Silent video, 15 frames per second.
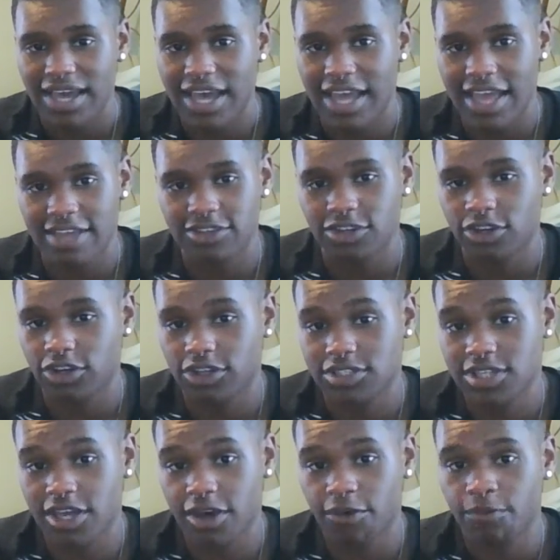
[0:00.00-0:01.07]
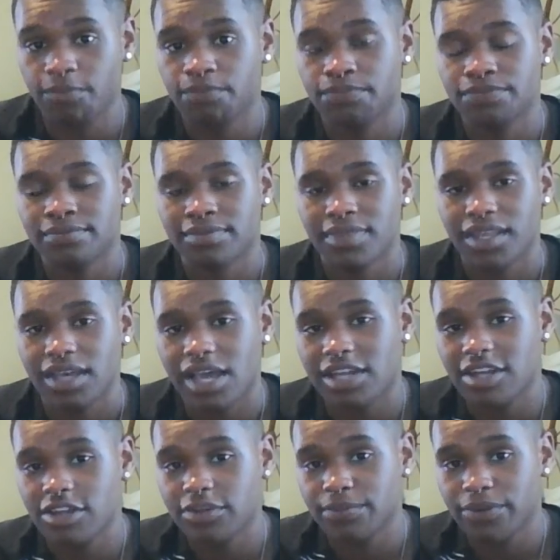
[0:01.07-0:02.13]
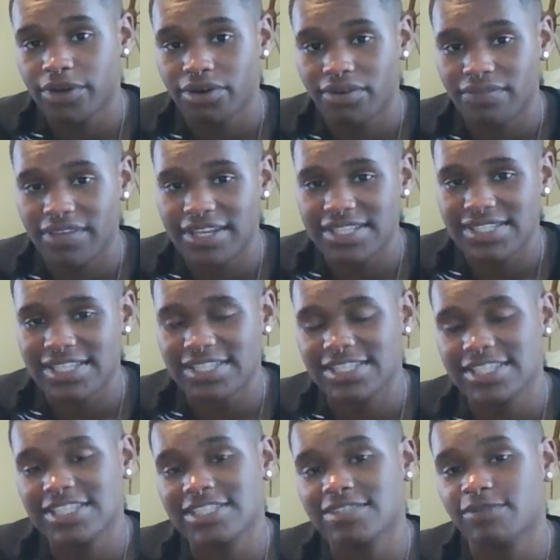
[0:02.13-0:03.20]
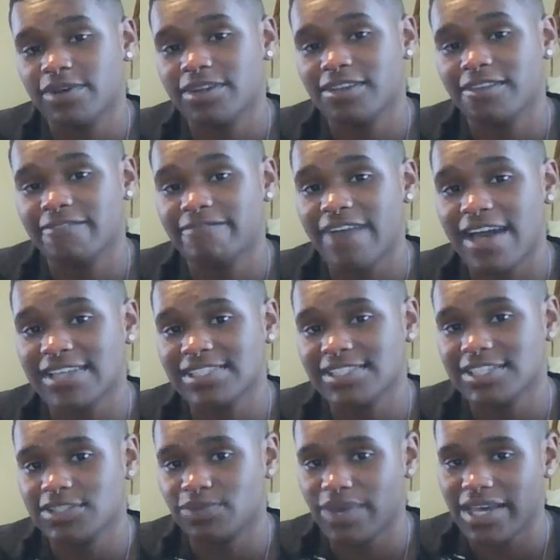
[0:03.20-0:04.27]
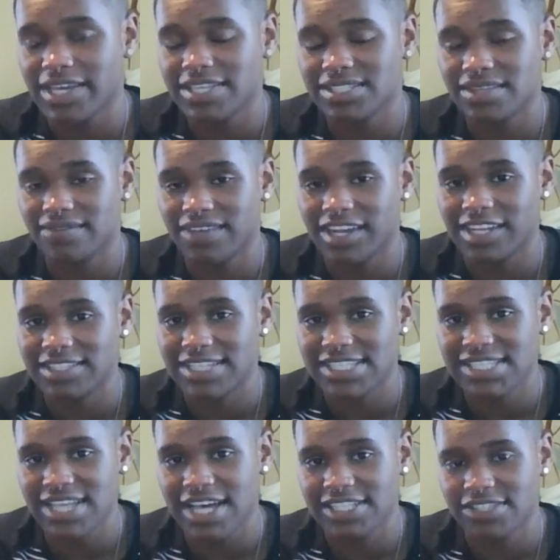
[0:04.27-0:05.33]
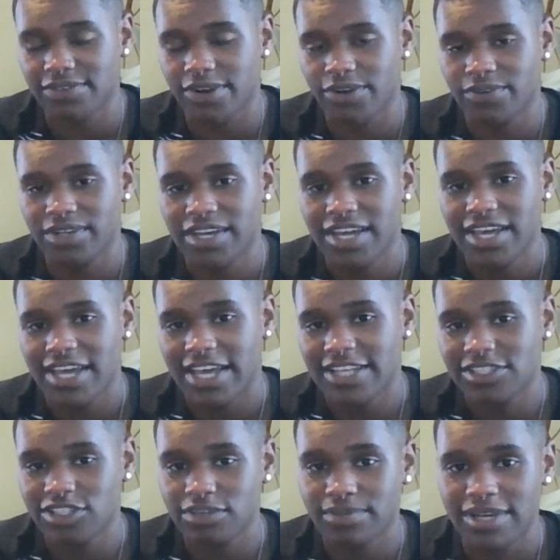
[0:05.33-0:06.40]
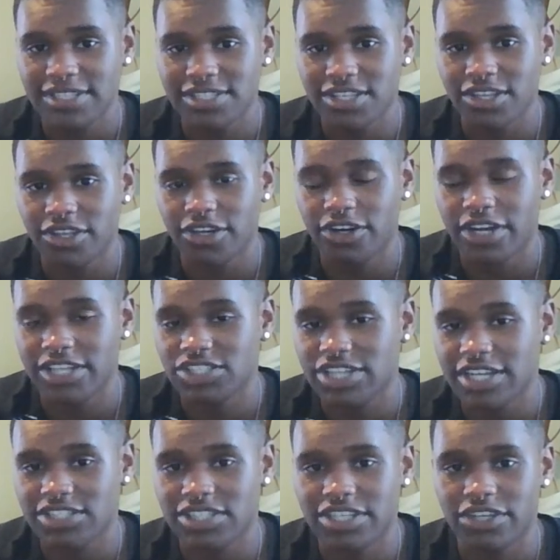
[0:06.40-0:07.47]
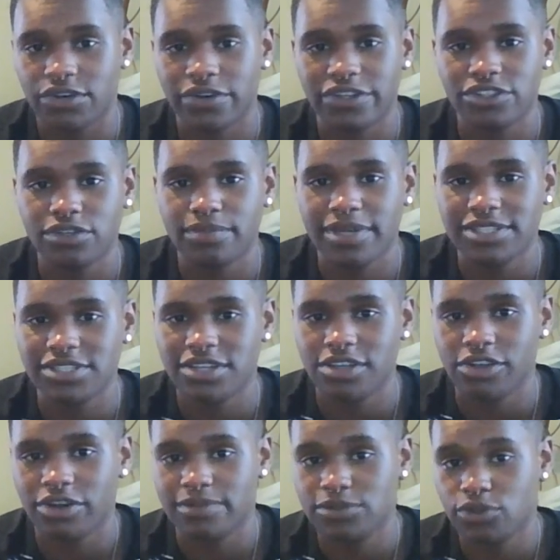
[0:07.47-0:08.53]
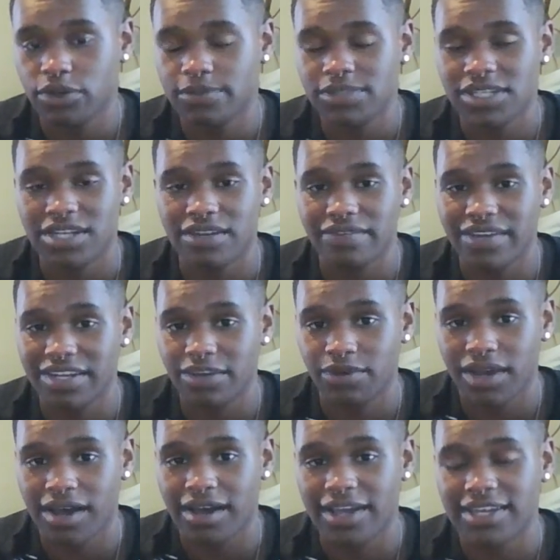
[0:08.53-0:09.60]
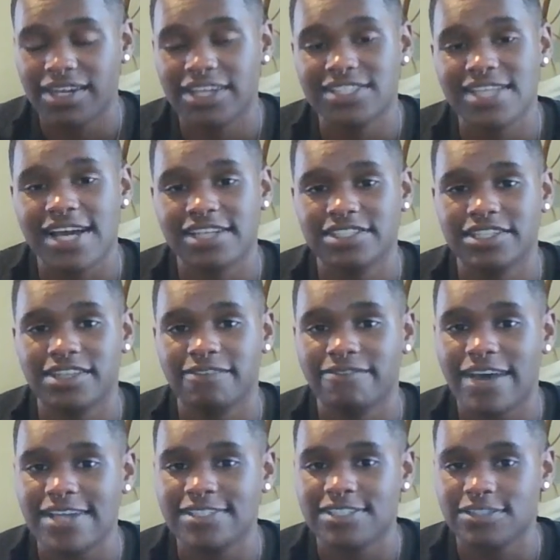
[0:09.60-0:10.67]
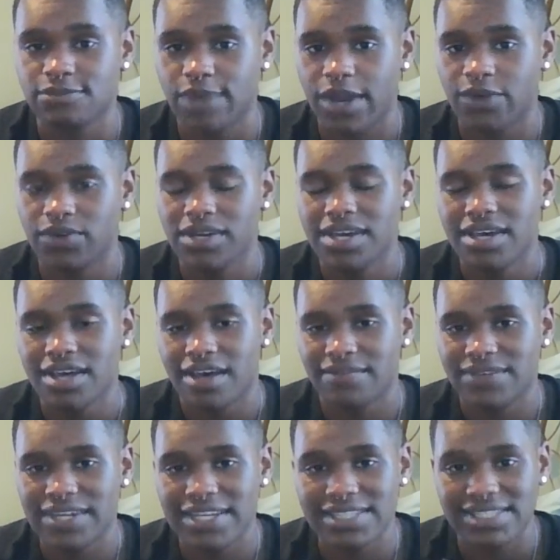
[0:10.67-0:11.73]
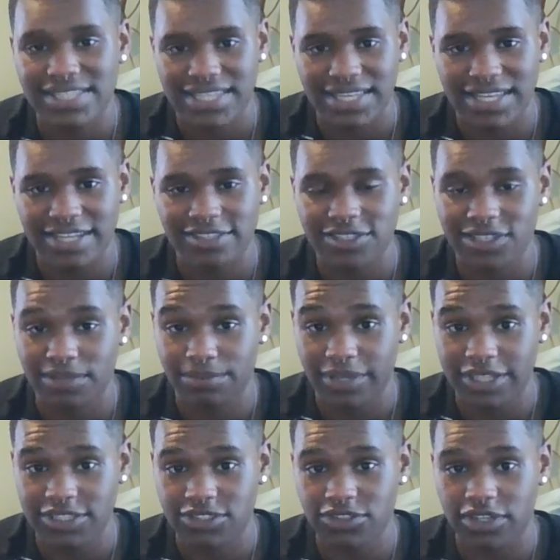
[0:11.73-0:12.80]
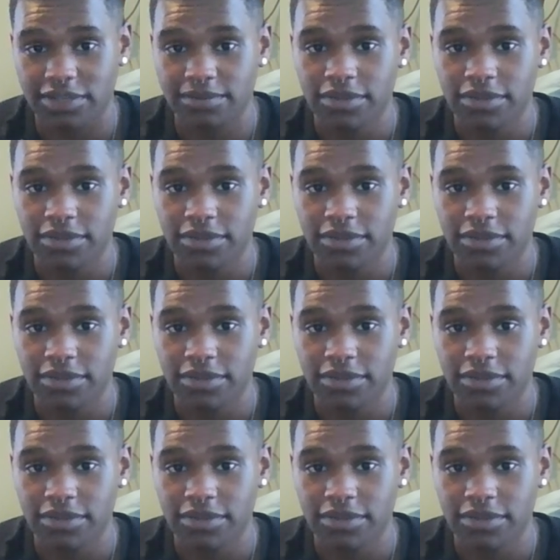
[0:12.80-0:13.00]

and you're good to go. Another pro of this is one of the fastest ways of getting testosterone. Intramuscular injection or intramuscular absorption of any kind is actually the fastest route of getting T into the bloodstream.